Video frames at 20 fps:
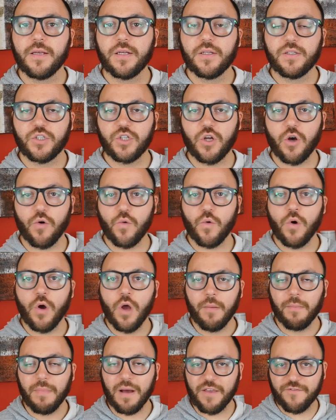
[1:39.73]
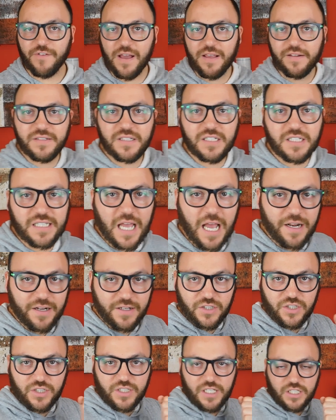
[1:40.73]
So my fighting stand
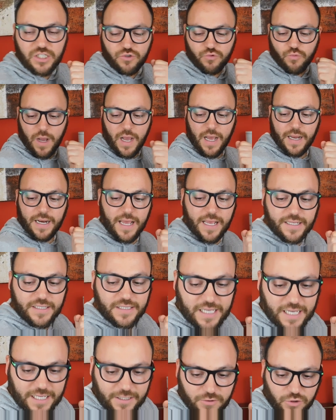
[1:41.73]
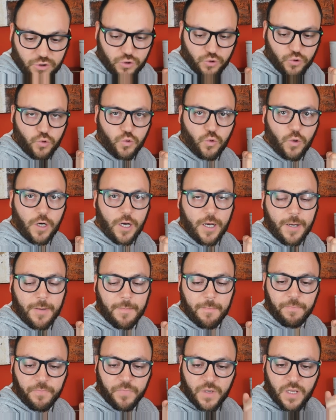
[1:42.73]
is this one. I tend to
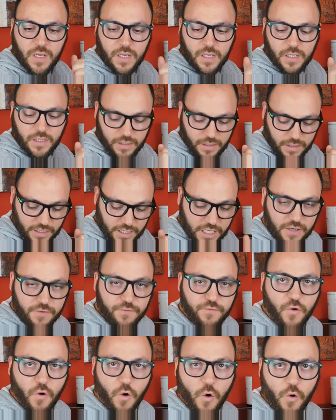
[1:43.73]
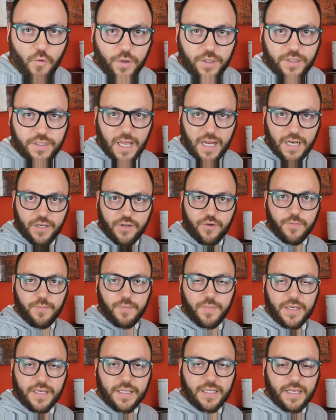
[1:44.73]
lean forward a little
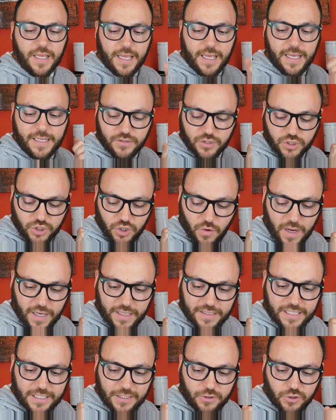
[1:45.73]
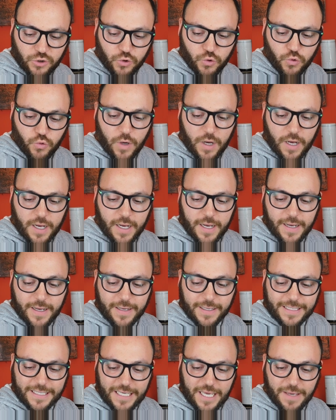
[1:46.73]
bit, and so I tend to
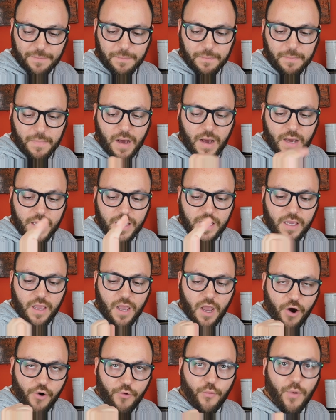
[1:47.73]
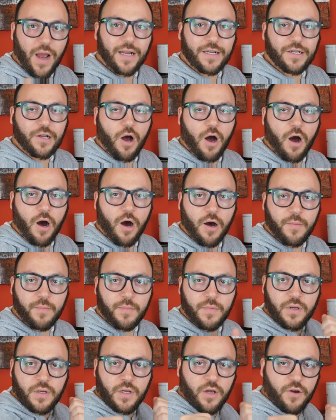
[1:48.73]
keep my right arm
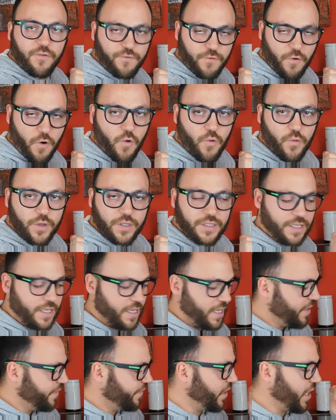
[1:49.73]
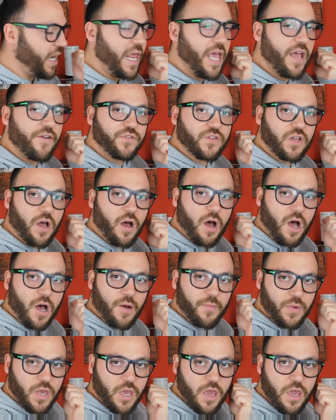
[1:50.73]
forward, the left
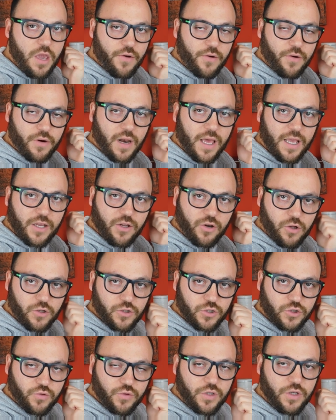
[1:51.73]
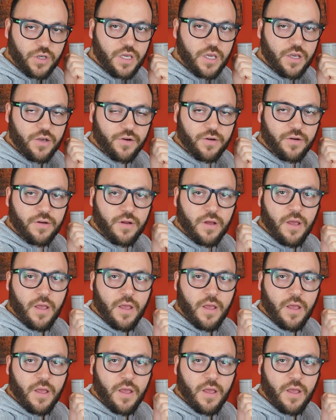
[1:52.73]
arm here, like close to the ear.